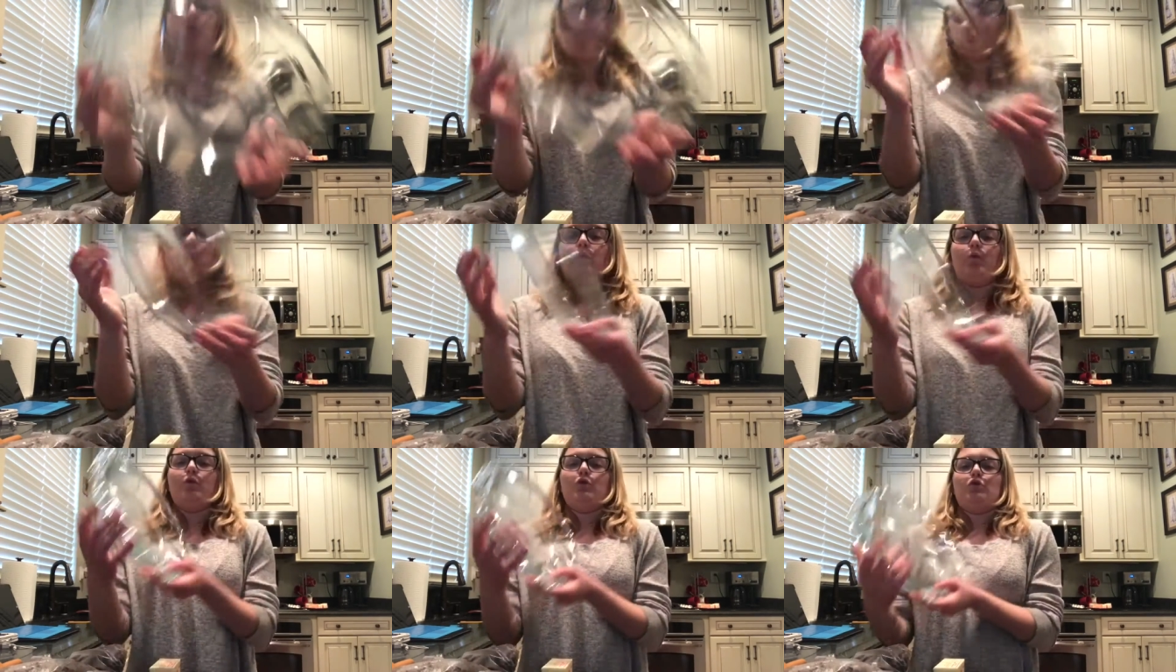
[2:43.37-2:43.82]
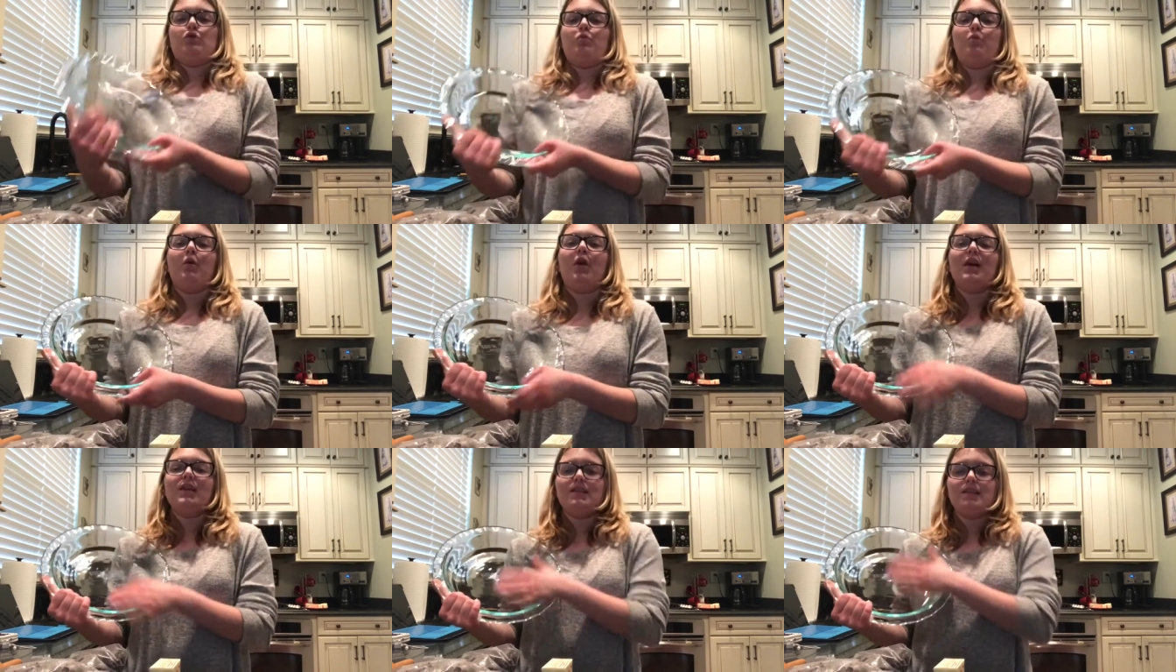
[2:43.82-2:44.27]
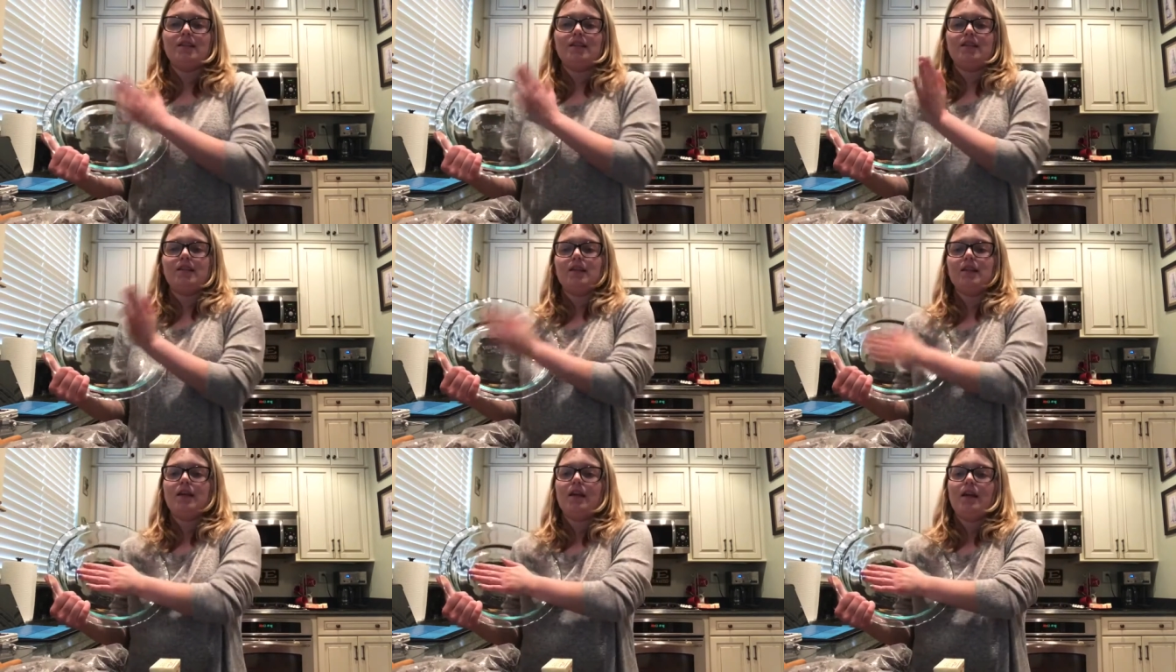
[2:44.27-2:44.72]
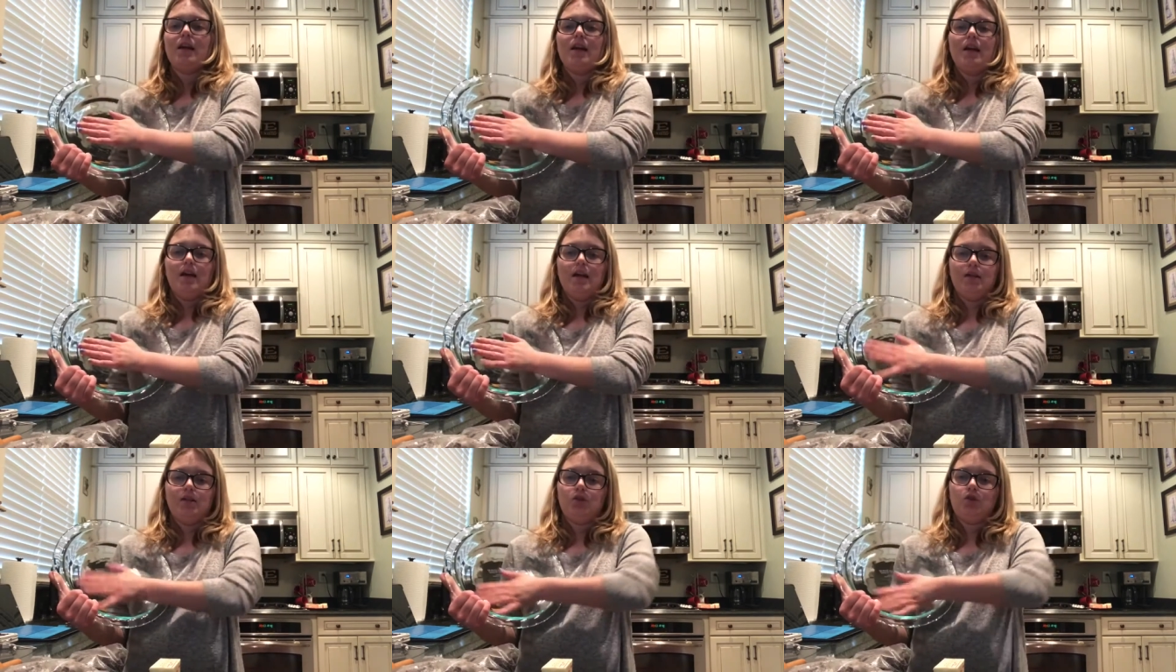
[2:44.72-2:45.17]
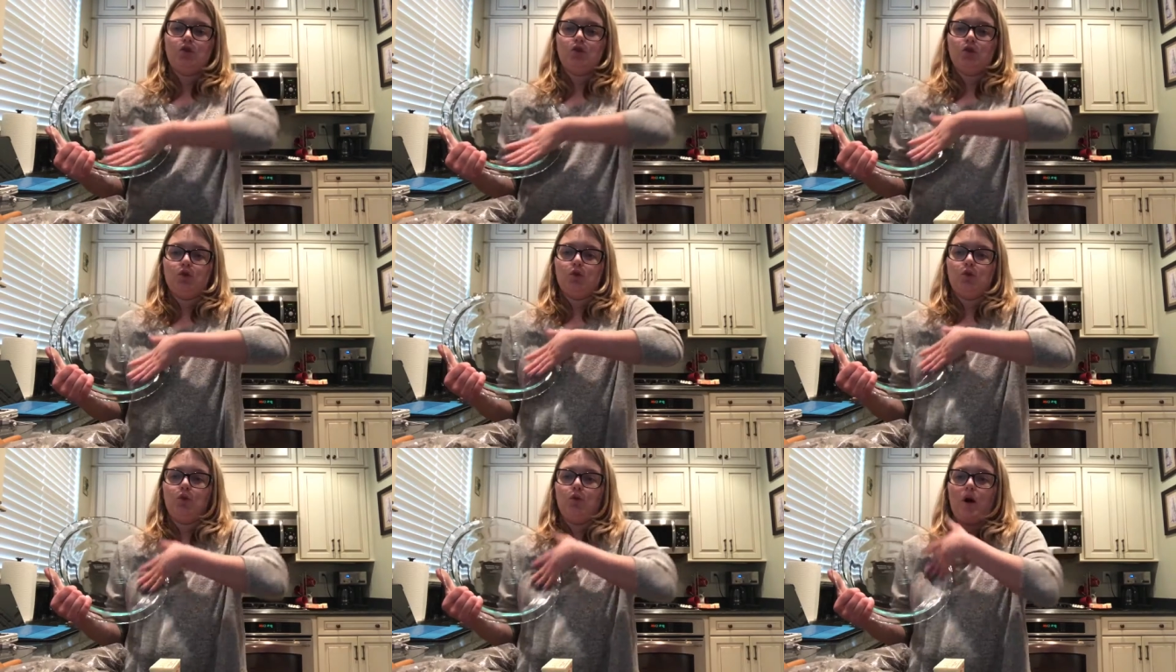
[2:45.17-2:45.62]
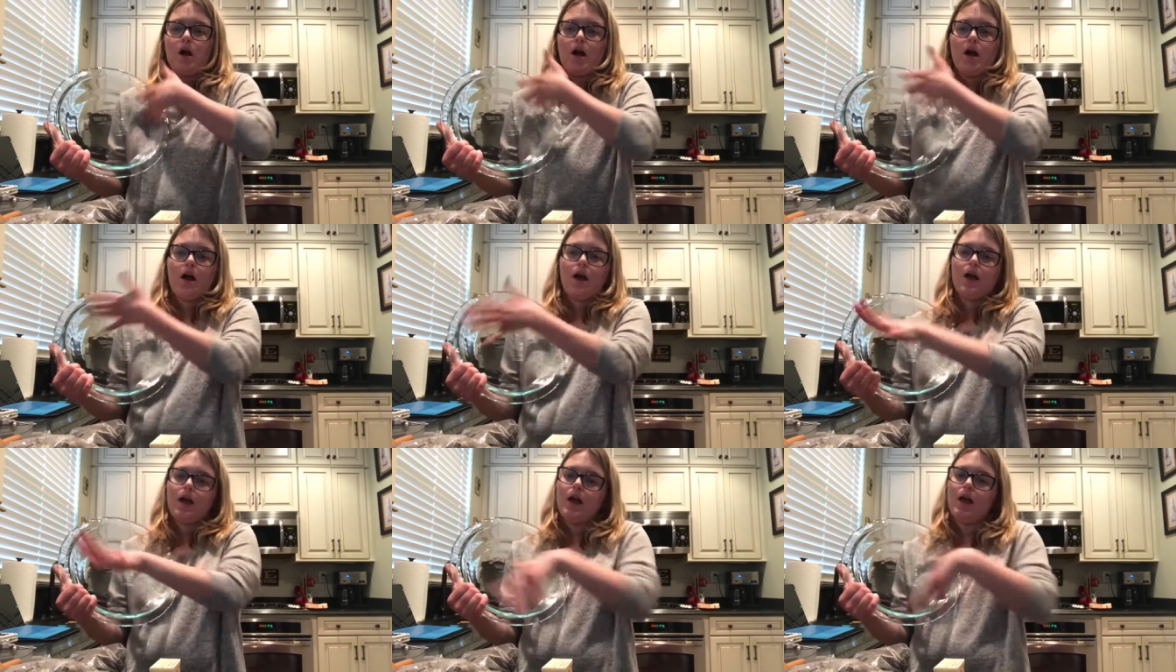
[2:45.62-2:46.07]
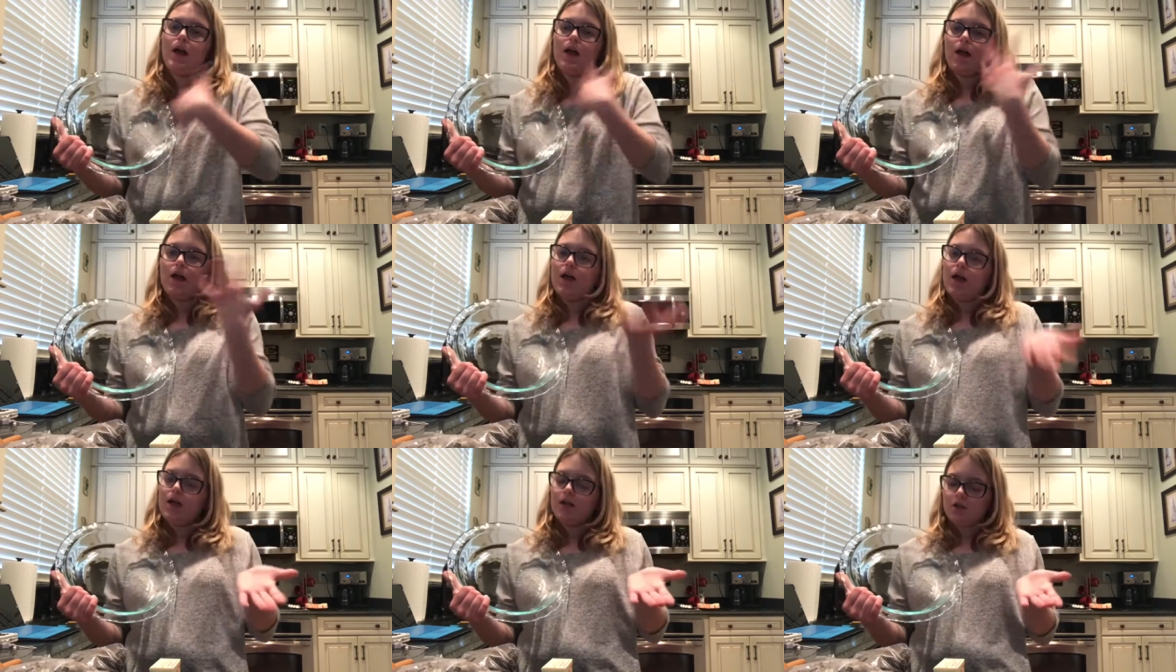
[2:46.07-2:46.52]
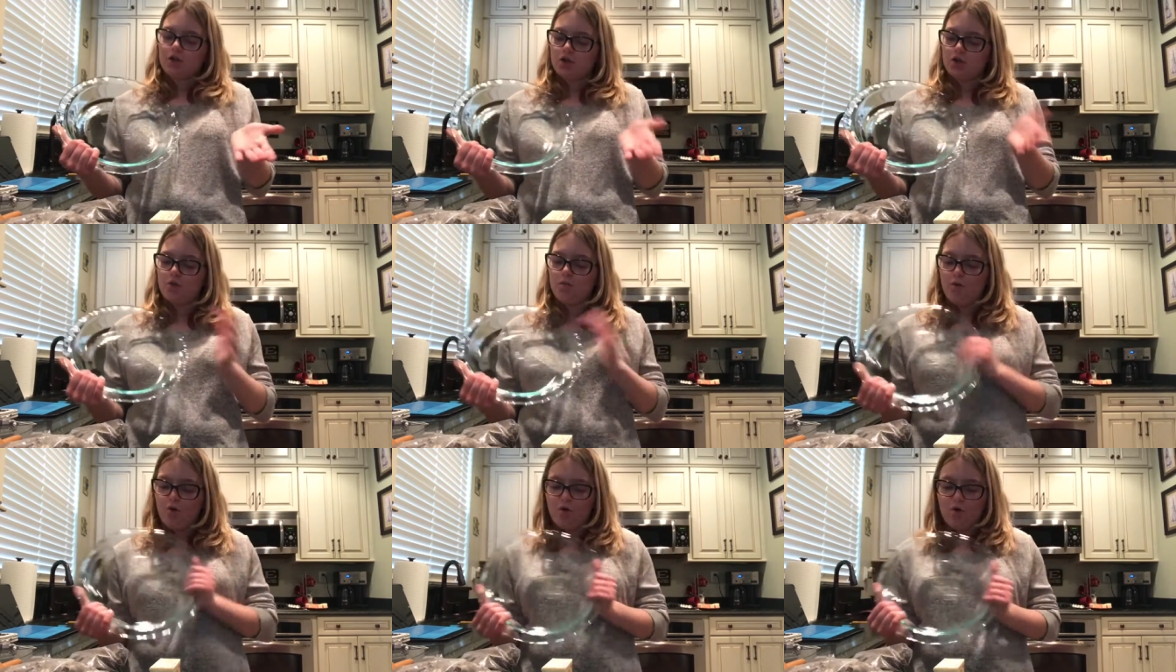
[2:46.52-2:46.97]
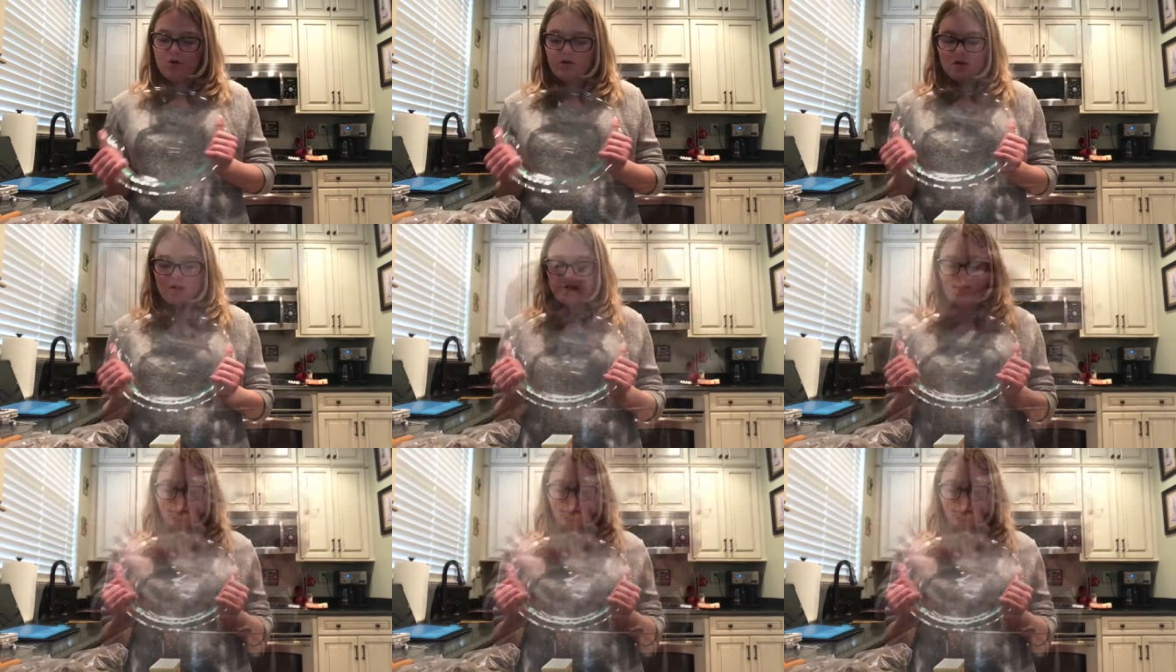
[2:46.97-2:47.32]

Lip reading: you're going to press it into your bowl.